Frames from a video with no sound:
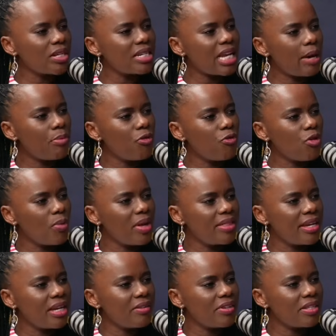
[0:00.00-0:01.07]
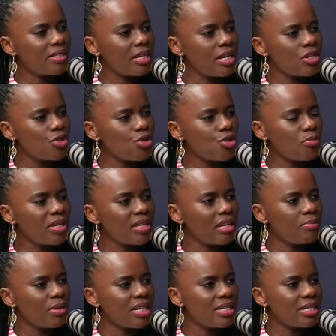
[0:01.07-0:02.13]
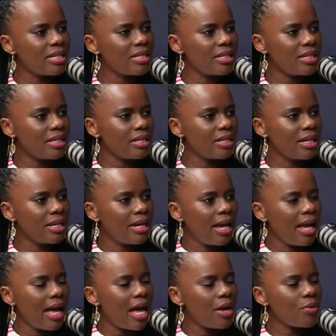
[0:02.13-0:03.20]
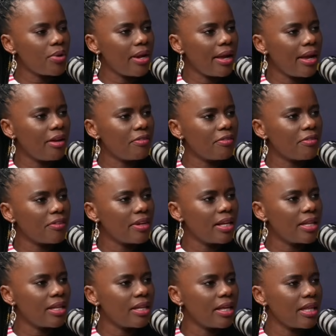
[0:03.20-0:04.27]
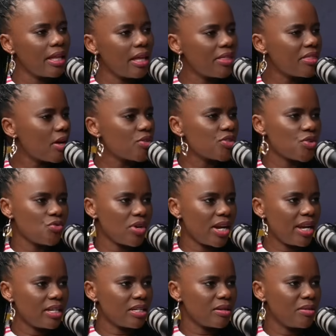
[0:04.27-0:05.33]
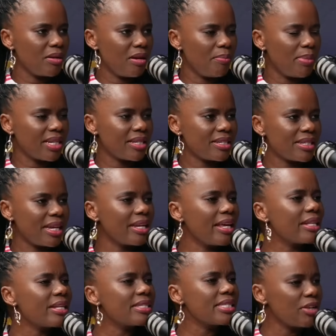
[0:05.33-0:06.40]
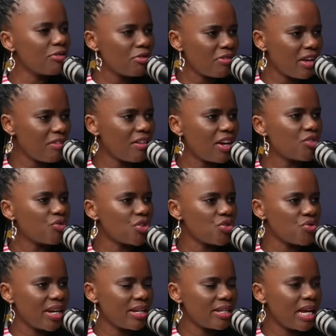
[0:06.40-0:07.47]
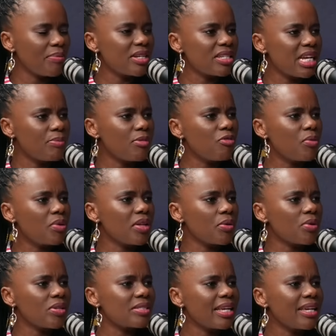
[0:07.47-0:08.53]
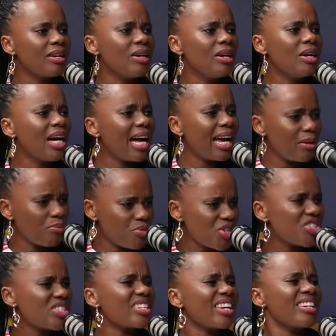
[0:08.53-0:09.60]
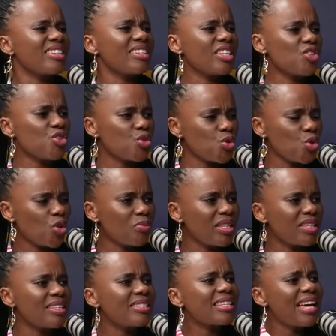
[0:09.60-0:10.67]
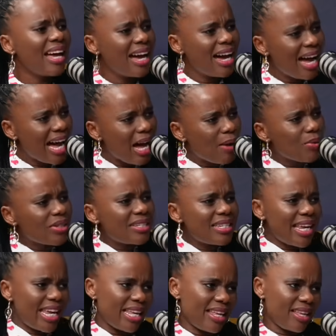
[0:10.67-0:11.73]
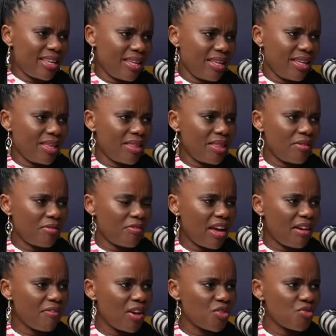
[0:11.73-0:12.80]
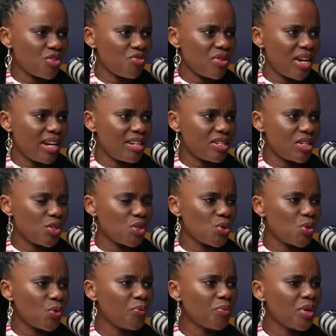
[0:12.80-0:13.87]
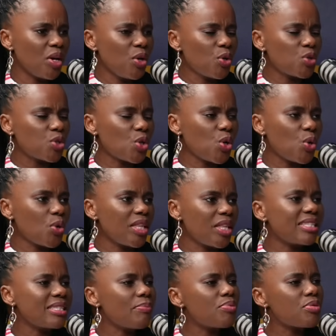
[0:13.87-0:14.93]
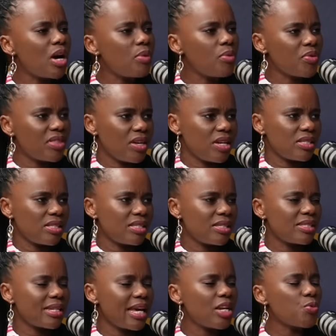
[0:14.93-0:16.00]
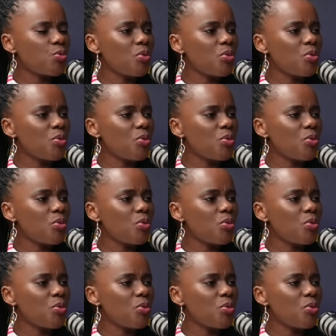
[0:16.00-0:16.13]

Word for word: type of woman that if he said to me that Phindi, listen, I don't have a thousand rand, but can I at least give you five hundred rand? I'm the type of woman that will say, I appreciate that you told me this. I will take the 500 rand you know so that's a problem with narcissists and